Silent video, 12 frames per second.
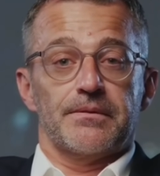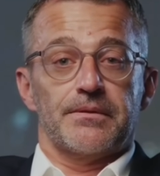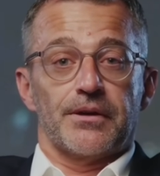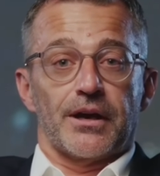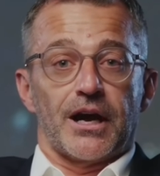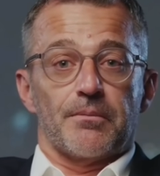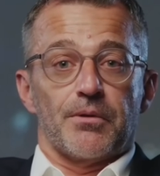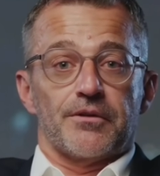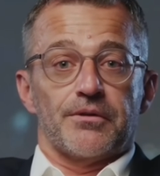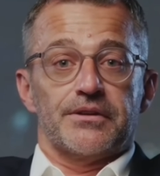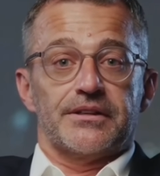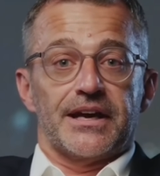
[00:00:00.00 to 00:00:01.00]

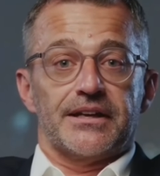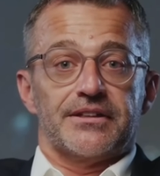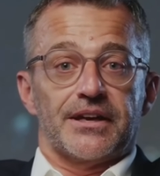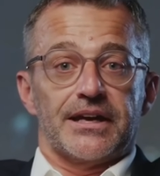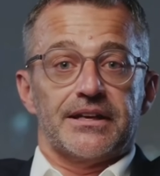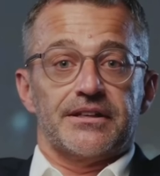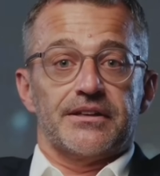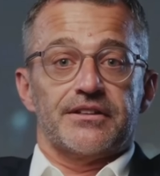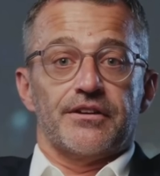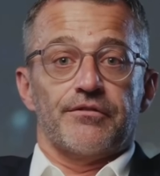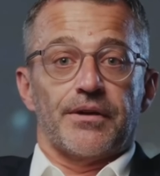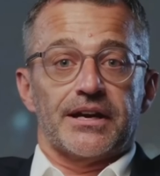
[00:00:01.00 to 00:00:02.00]
collaborate with data scientists
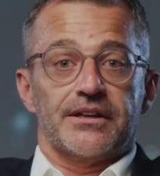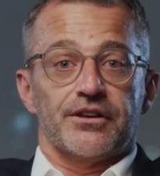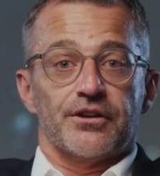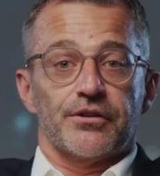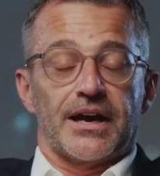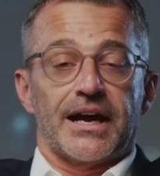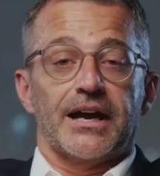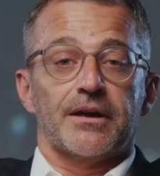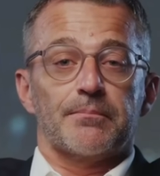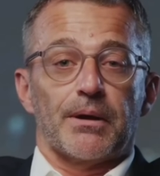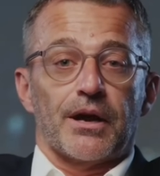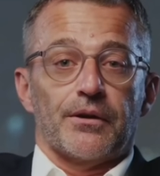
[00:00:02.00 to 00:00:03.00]
to fine tune
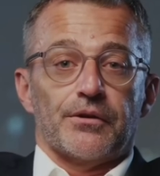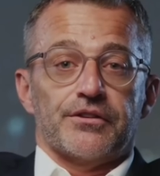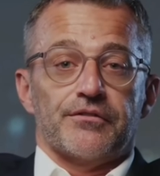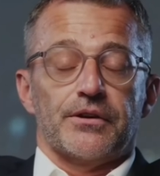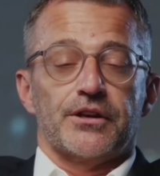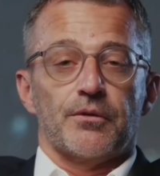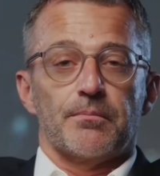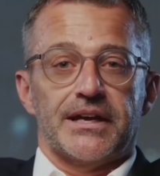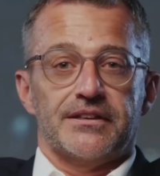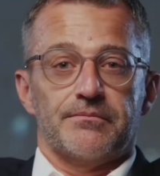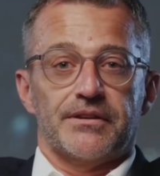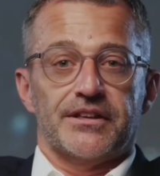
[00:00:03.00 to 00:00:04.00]
AI models for
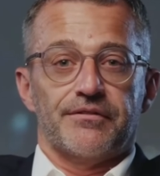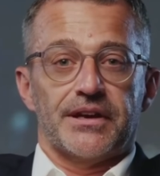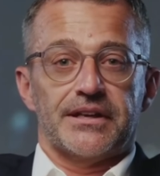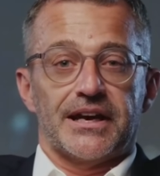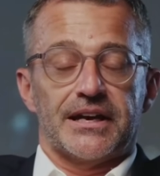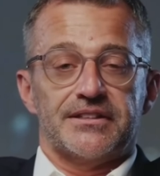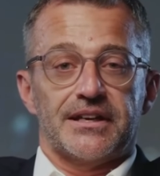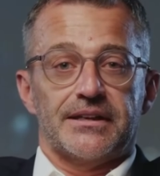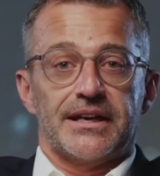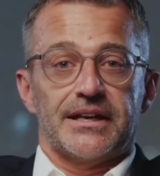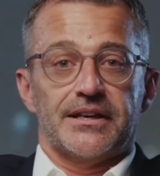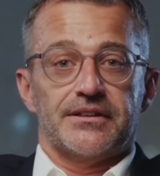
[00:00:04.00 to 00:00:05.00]
domain specific testing
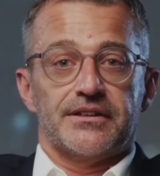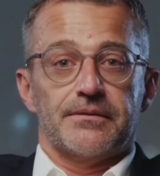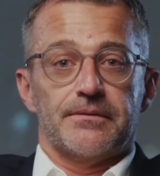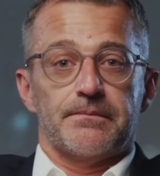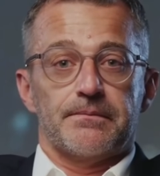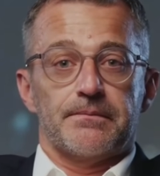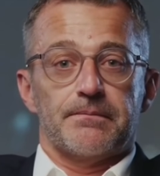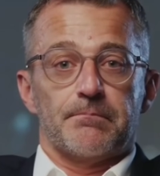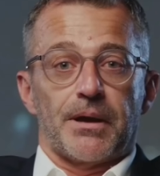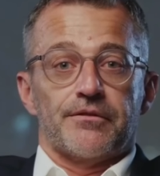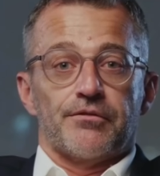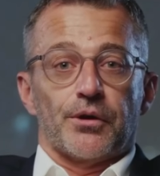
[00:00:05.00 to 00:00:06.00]
needs.
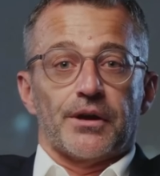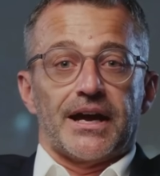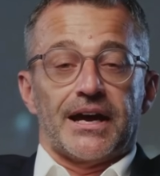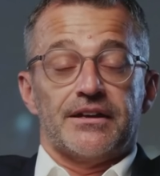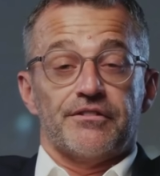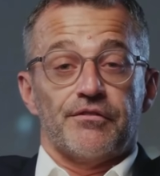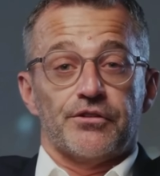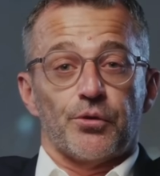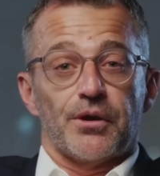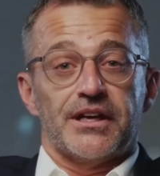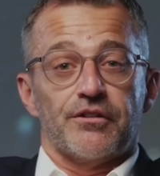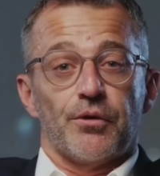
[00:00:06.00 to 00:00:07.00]
My forecast for
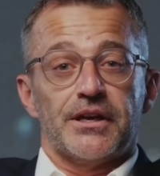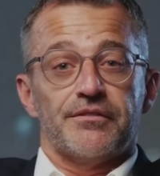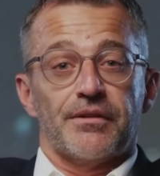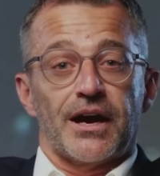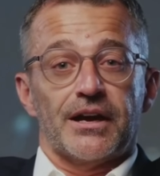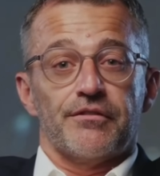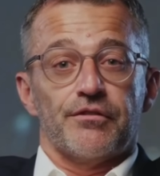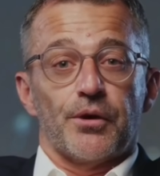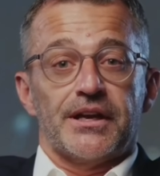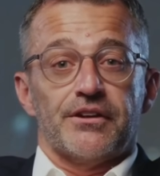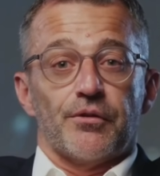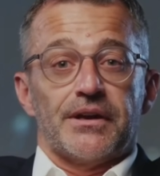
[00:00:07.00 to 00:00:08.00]
2025
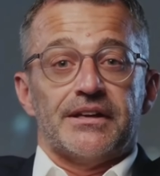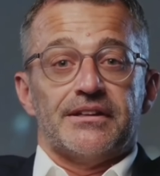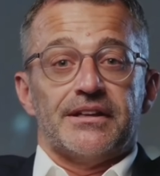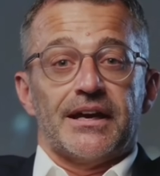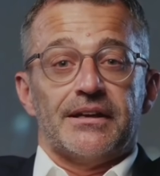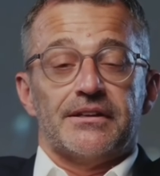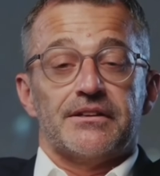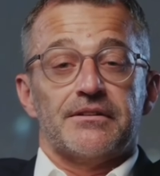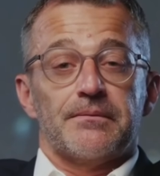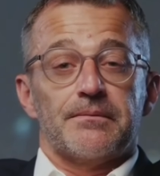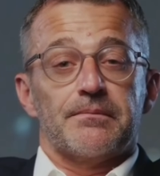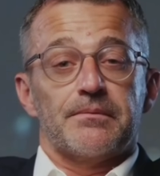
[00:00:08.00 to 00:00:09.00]
2026
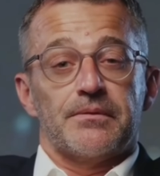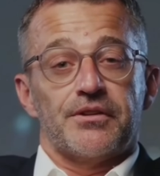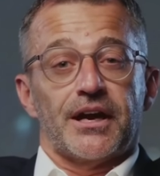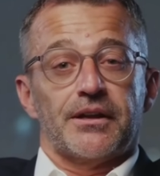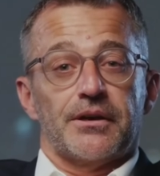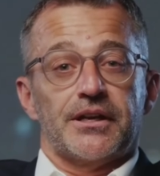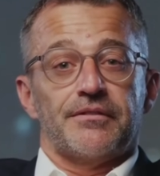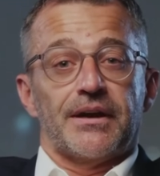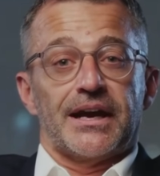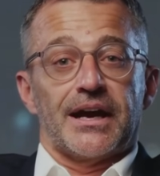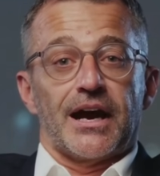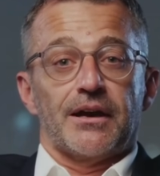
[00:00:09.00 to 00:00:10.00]
Generative
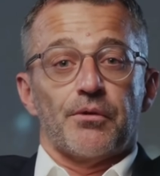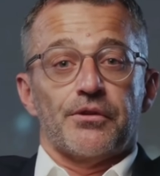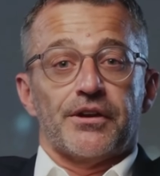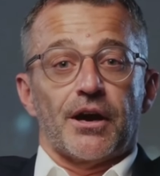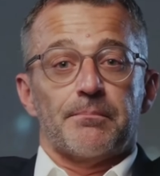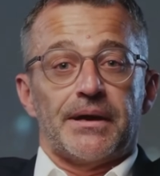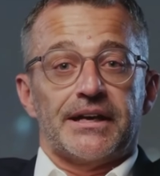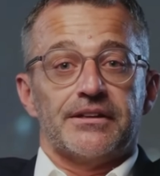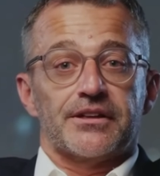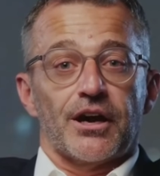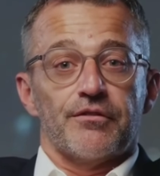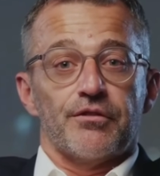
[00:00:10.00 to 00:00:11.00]
AI will dominate
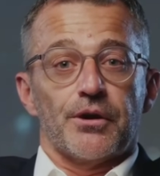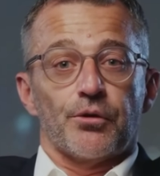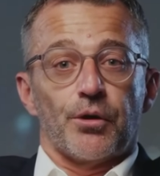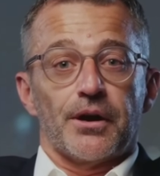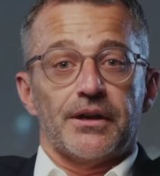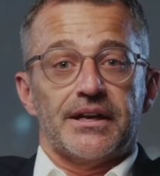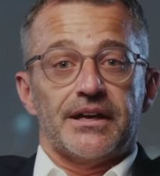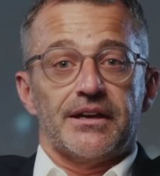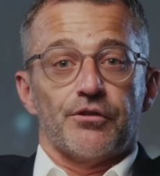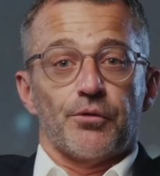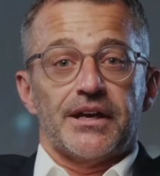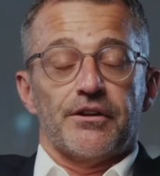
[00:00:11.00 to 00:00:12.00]
software quality in
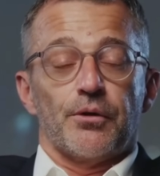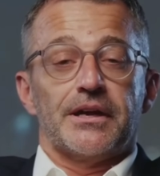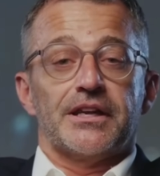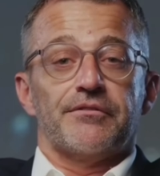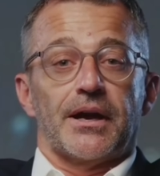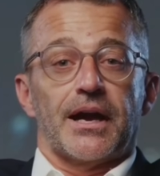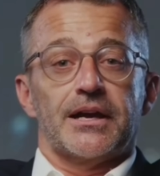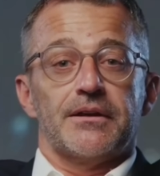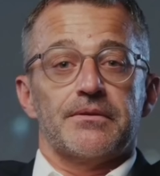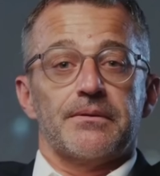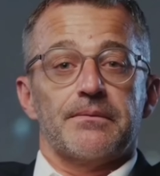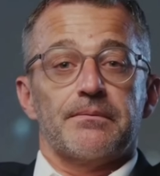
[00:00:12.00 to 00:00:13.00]

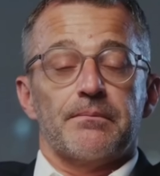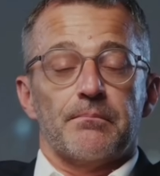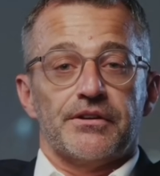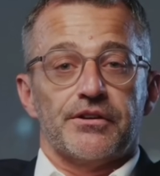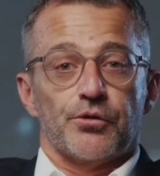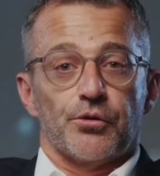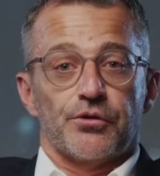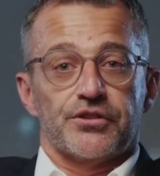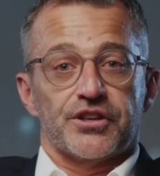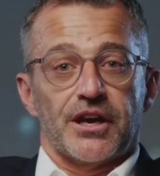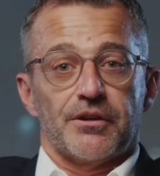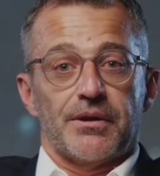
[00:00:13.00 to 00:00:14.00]
2025, with tools
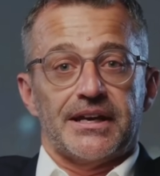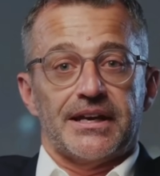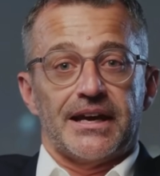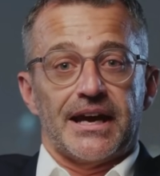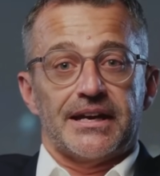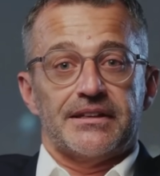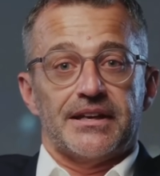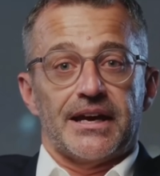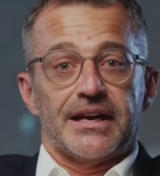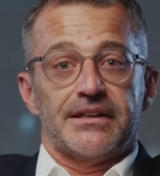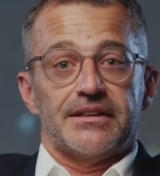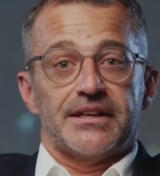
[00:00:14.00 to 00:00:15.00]
generating end to
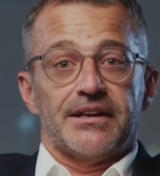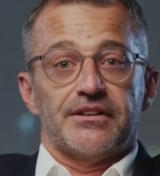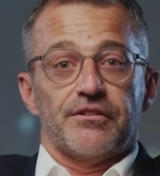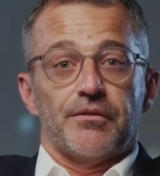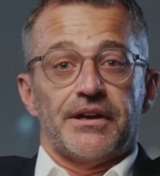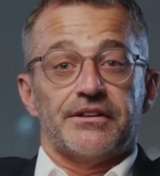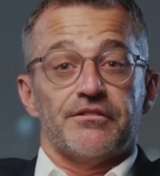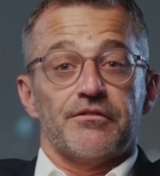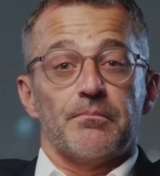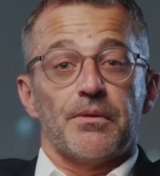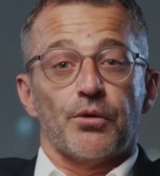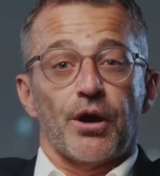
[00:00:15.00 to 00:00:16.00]
end test suites
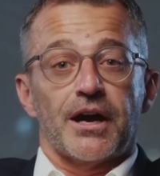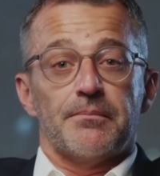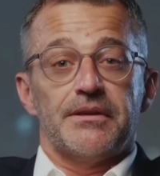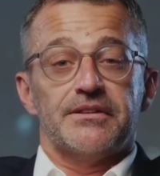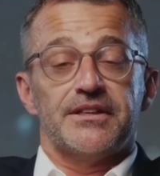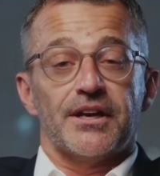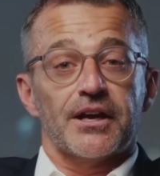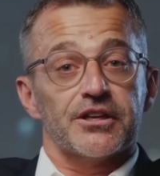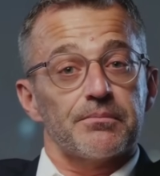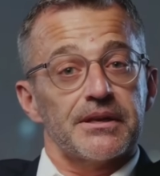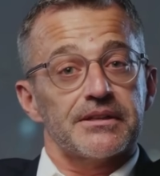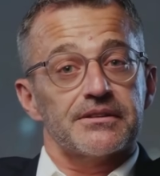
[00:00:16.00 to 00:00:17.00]
from requirements
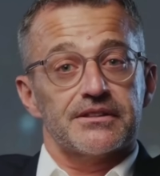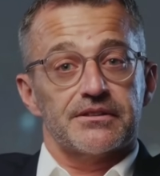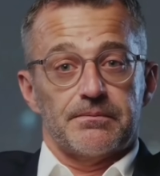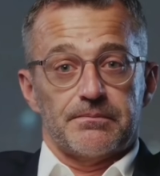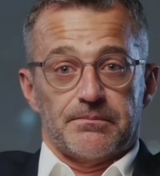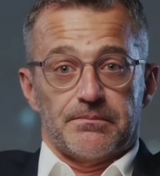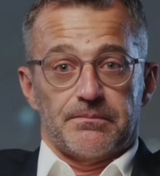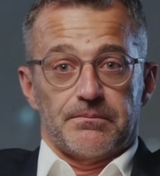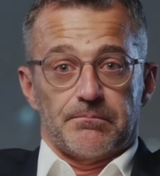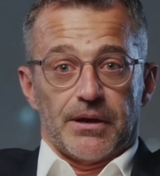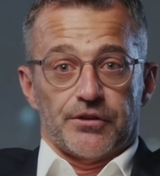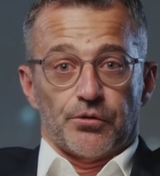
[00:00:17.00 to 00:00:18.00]
documents.
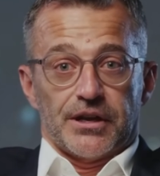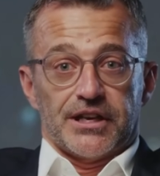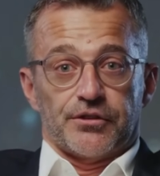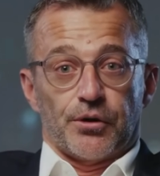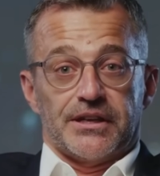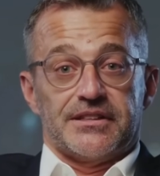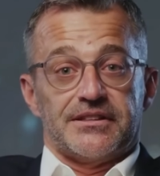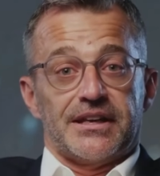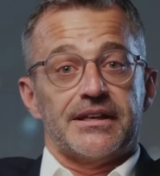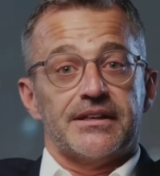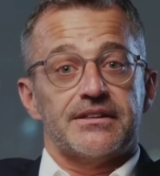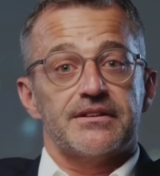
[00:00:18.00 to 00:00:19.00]
By
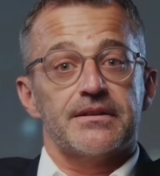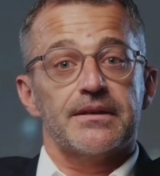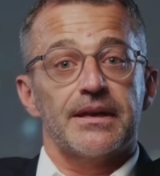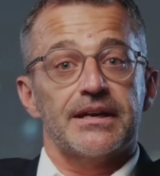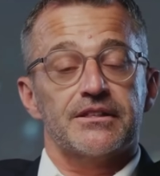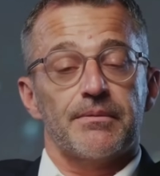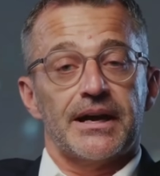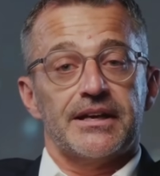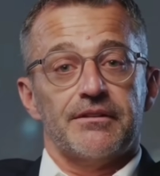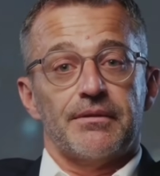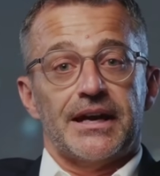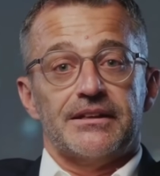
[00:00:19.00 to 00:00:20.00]
2026,
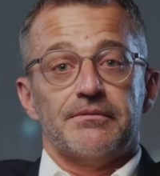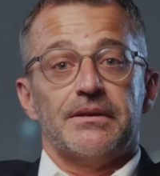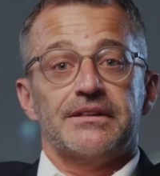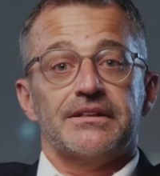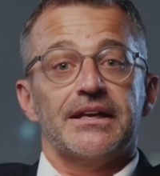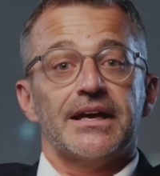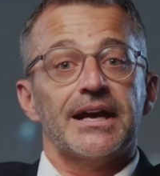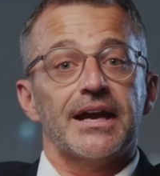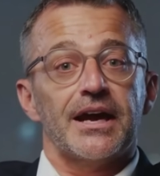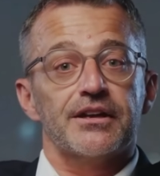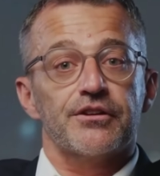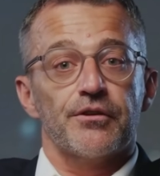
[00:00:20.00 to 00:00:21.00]
expect advancements in
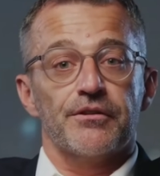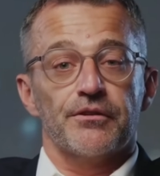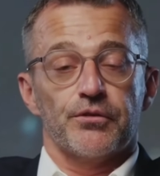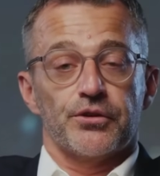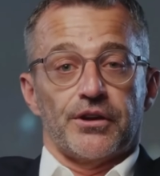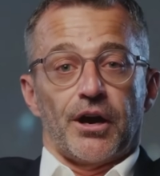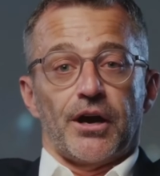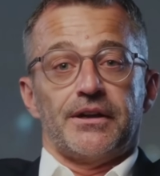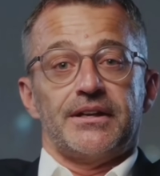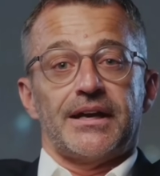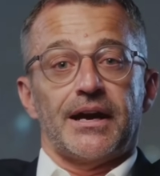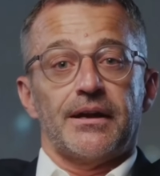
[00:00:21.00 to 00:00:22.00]
AI driven root
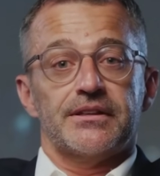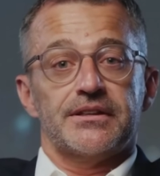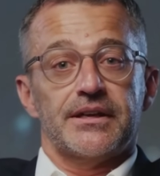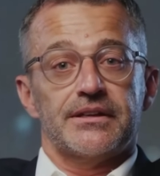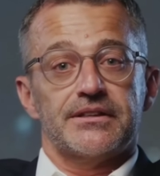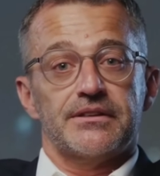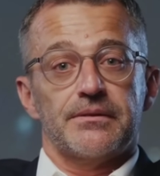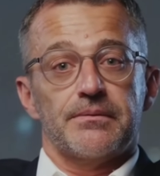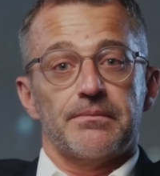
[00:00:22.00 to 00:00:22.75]
cause analysis,